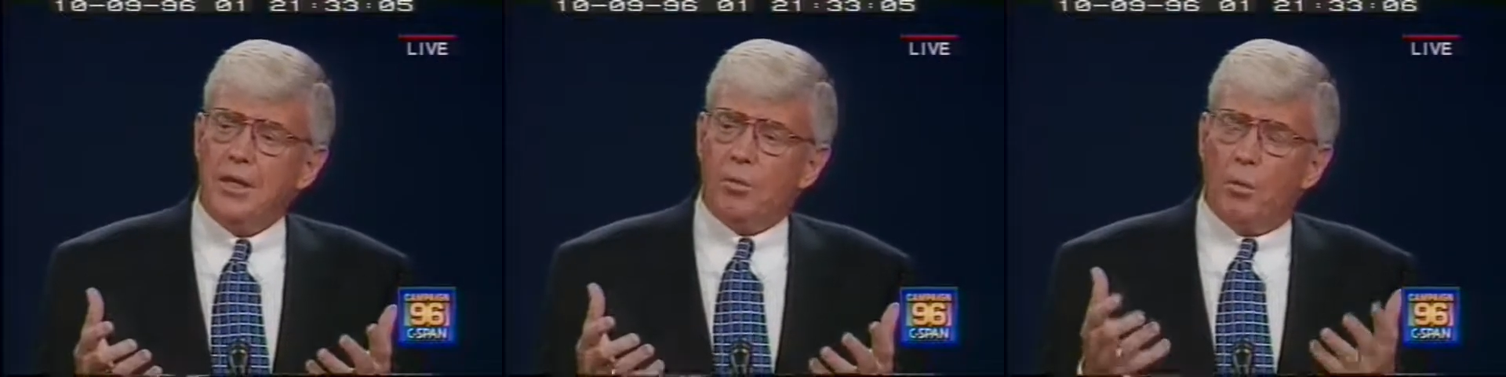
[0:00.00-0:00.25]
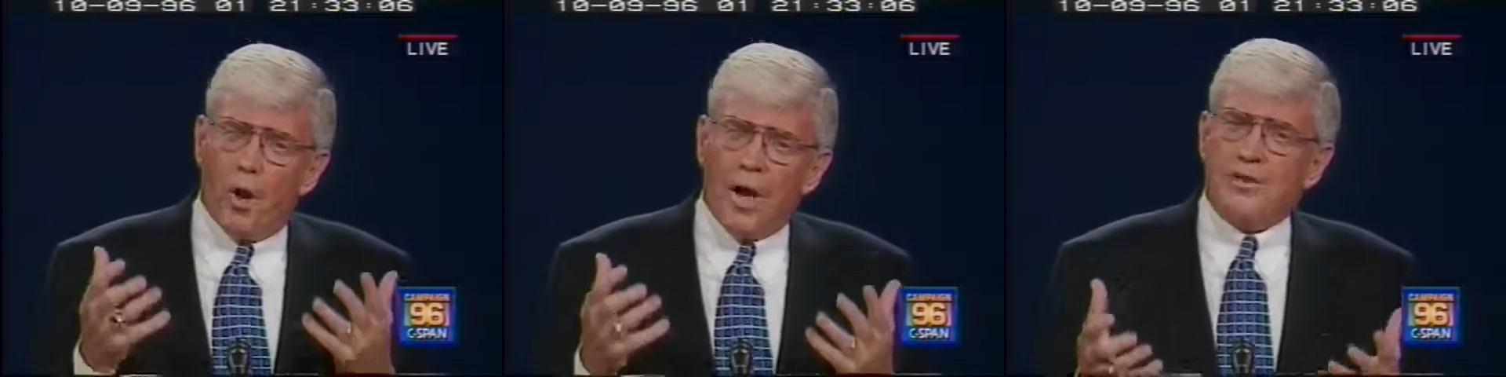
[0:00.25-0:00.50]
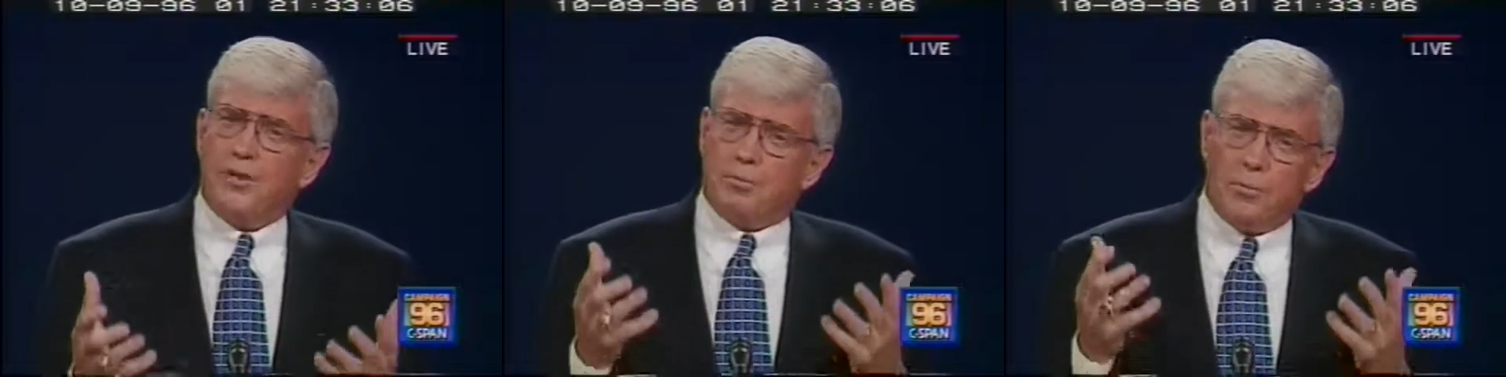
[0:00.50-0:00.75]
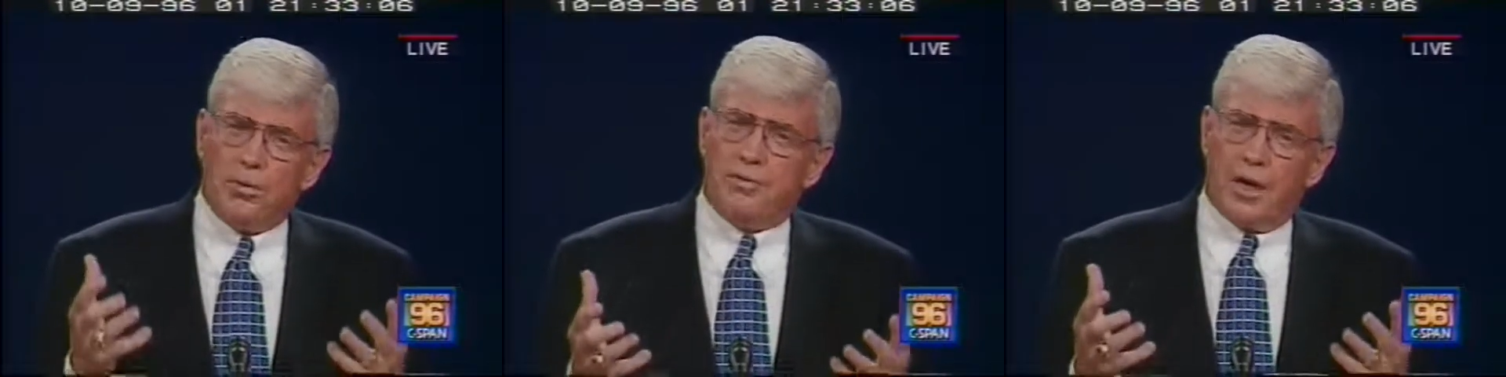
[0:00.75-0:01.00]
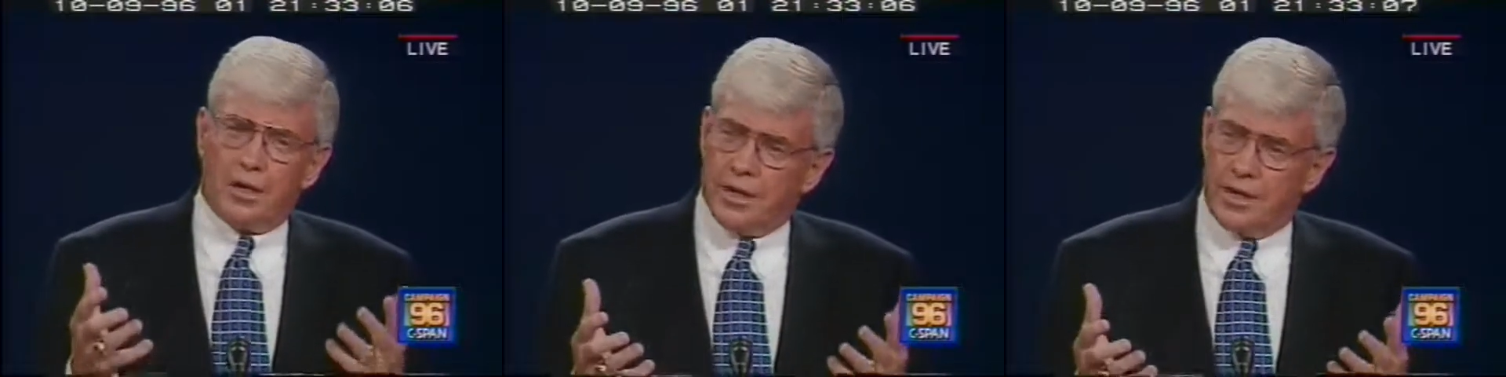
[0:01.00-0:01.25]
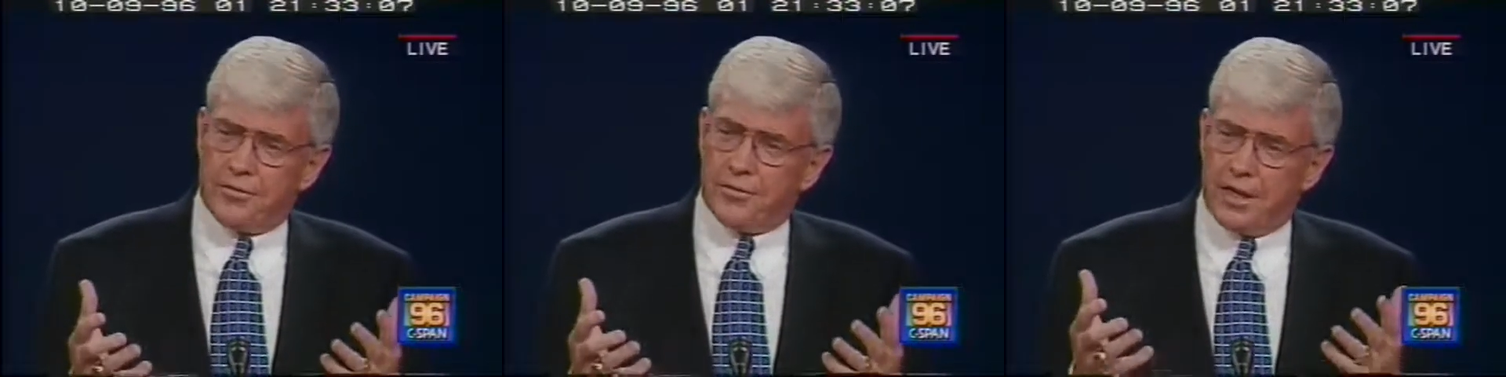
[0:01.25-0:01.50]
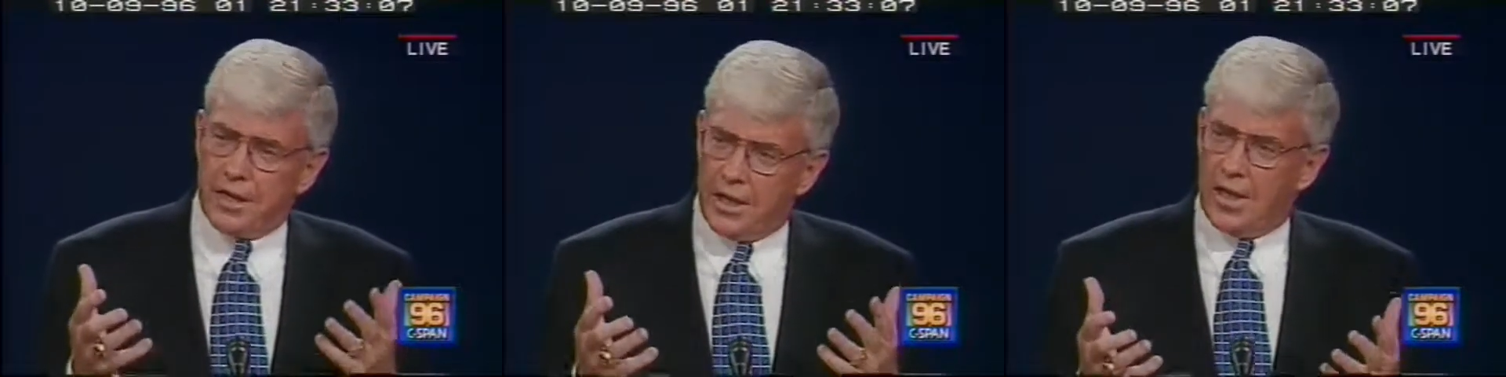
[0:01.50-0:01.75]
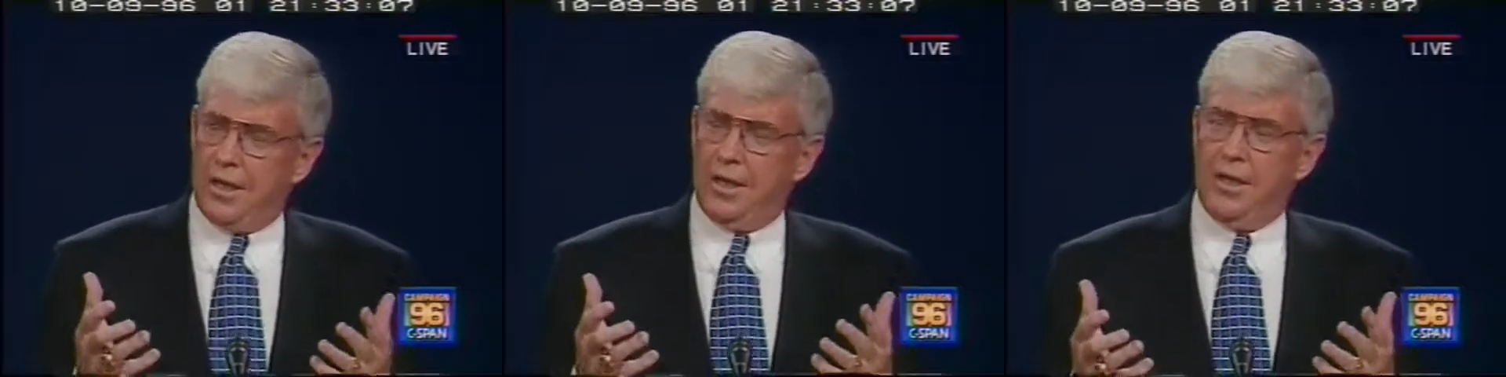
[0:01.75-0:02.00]
want to move our country
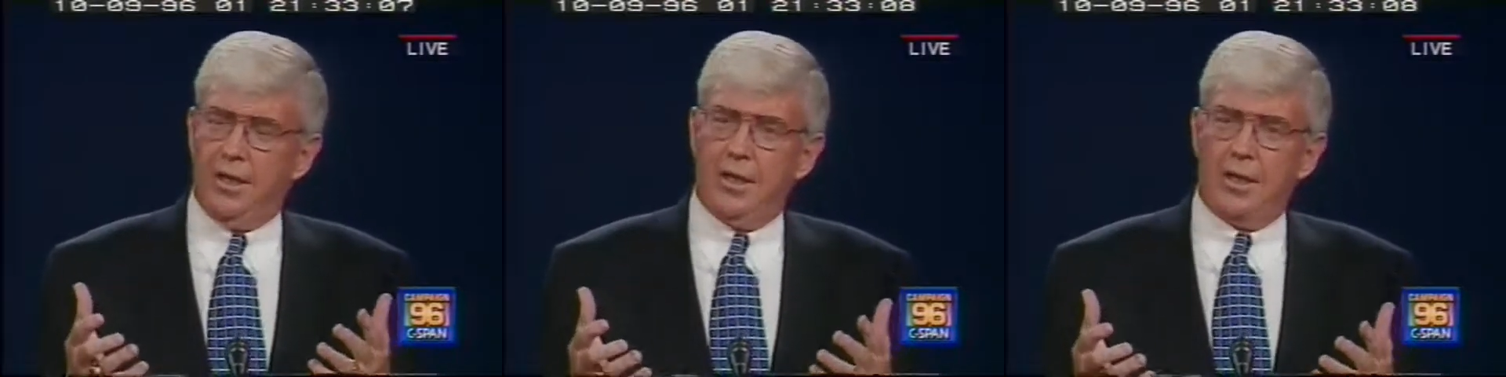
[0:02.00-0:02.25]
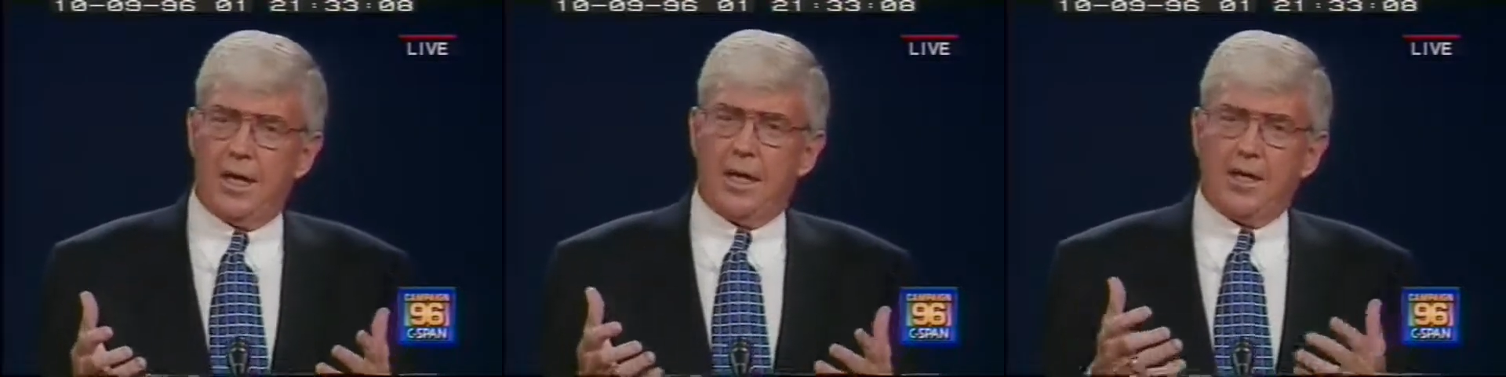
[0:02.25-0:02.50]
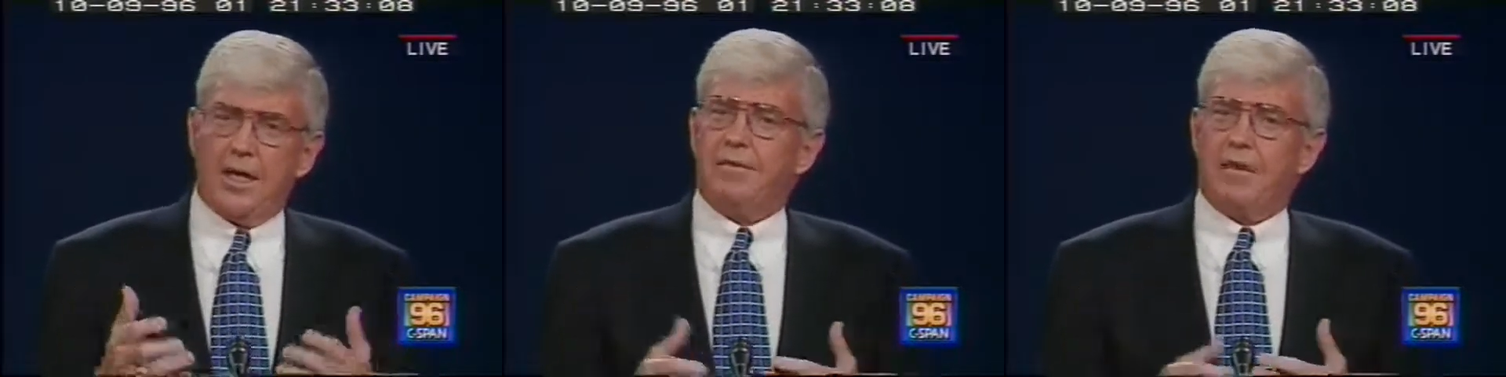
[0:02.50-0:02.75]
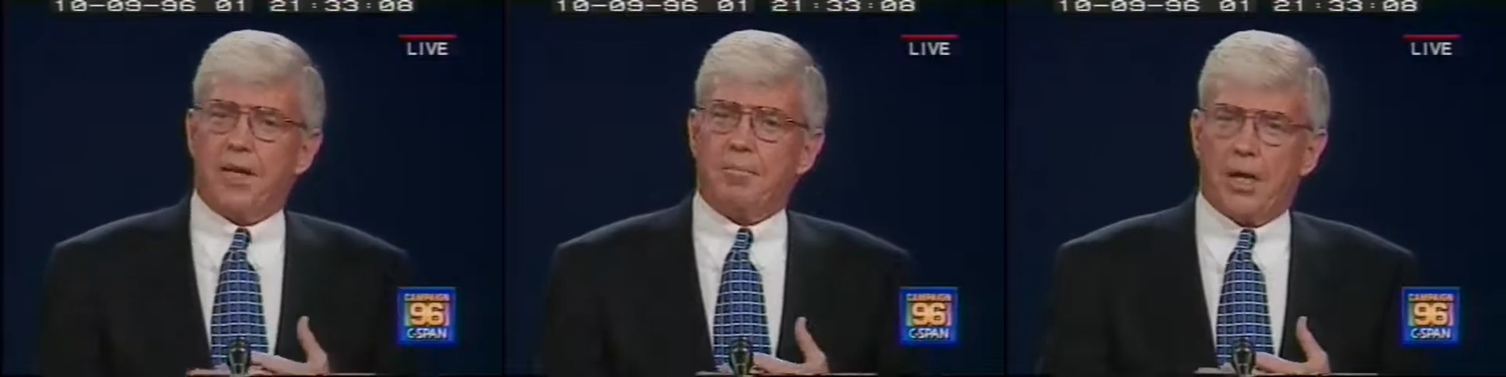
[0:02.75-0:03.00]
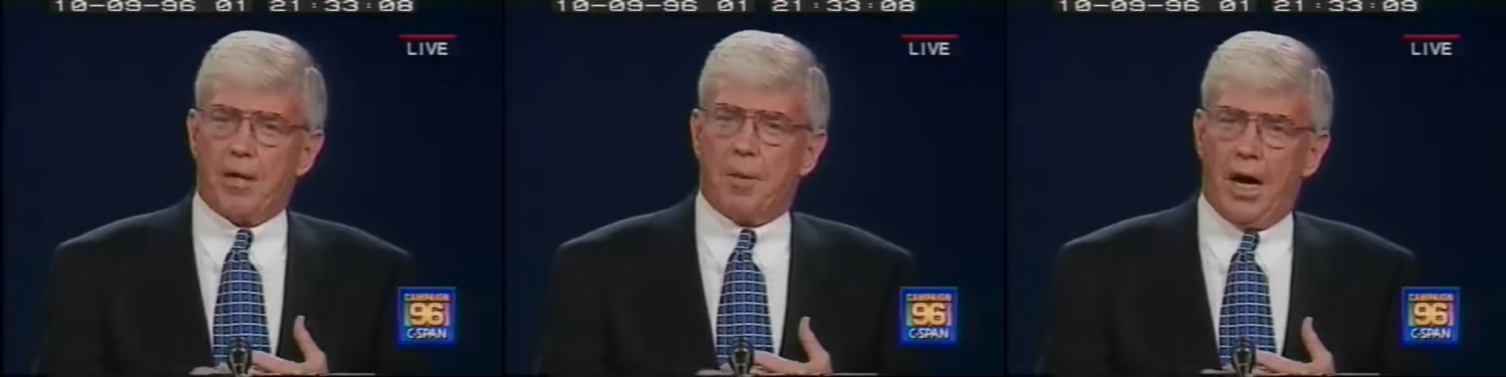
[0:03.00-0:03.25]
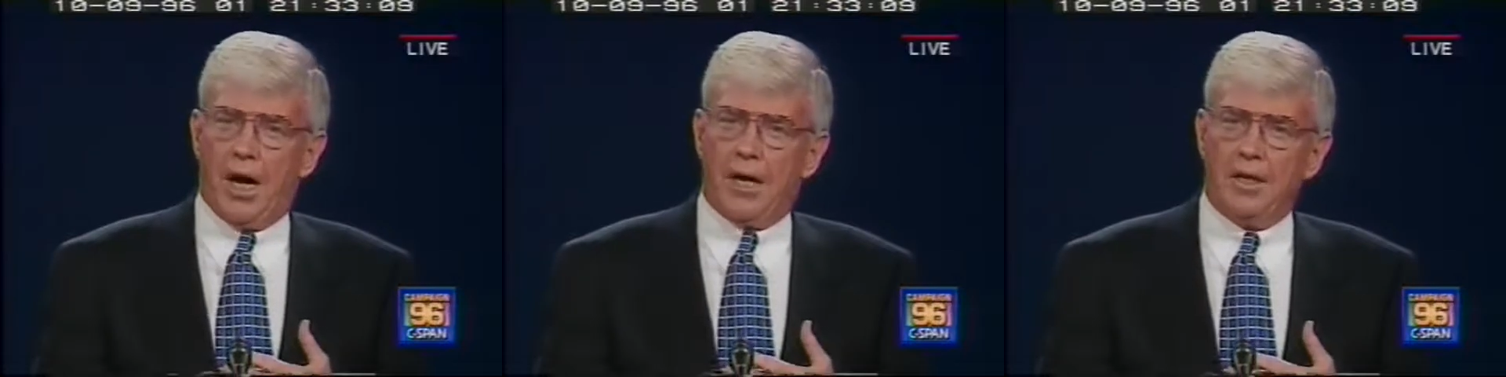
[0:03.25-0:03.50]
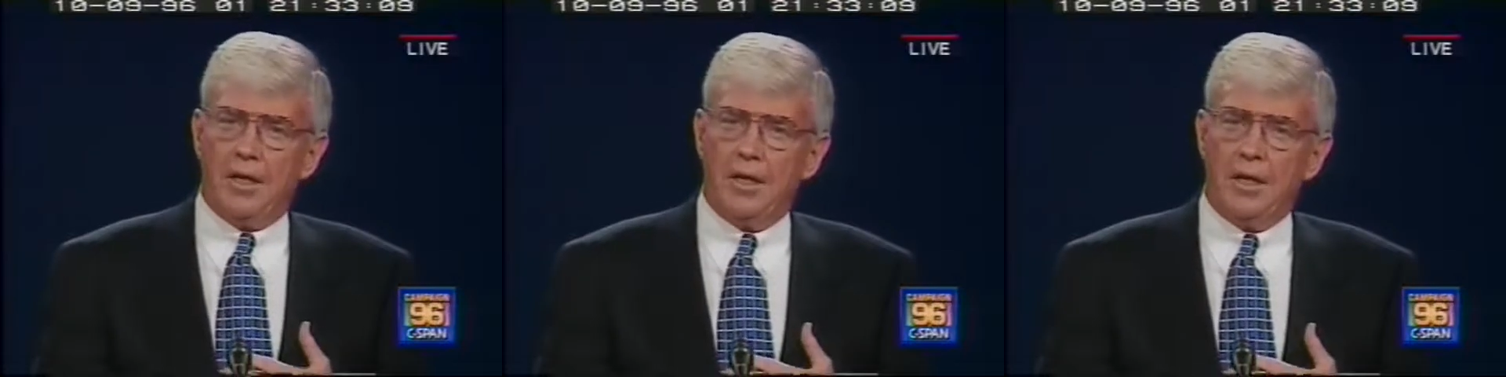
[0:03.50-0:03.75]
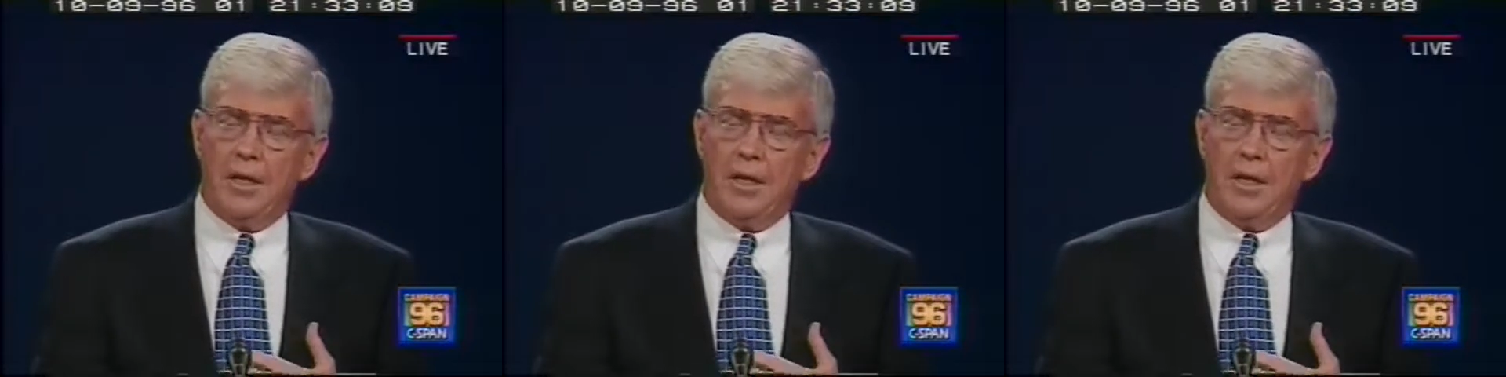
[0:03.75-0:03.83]
ahead and leave anybody behind?